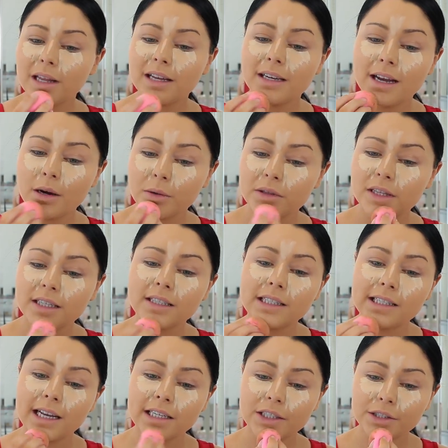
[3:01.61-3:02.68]
blend out the
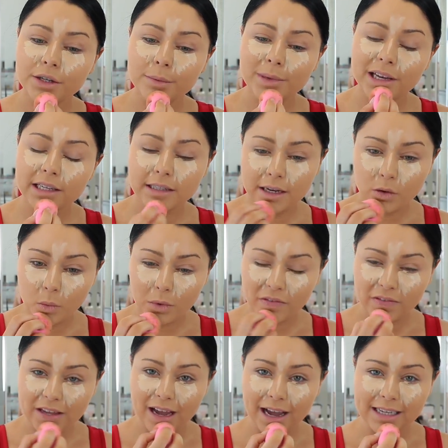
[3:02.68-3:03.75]
center because I don't
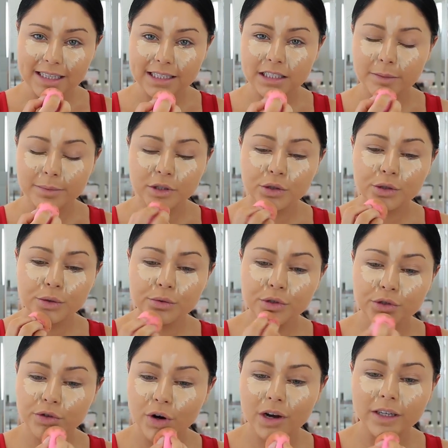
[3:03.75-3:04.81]
want the highlight to be too
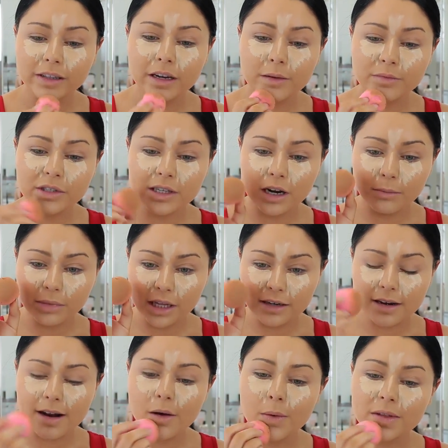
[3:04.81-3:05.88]
strong there. I'm just gonna
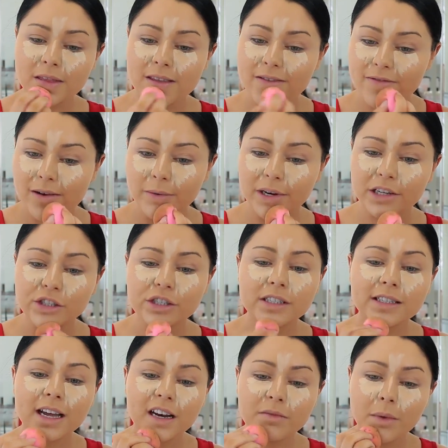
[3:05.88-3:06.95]
blend it out with the
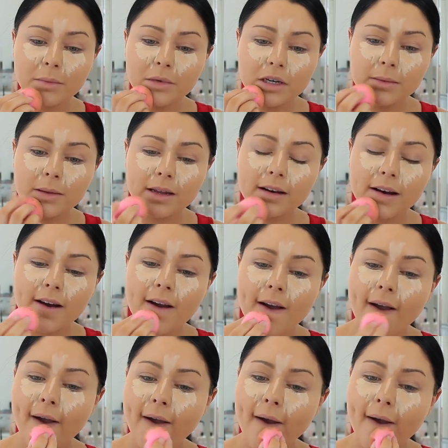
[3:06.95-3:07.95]
foundation side of my Beauty Blender.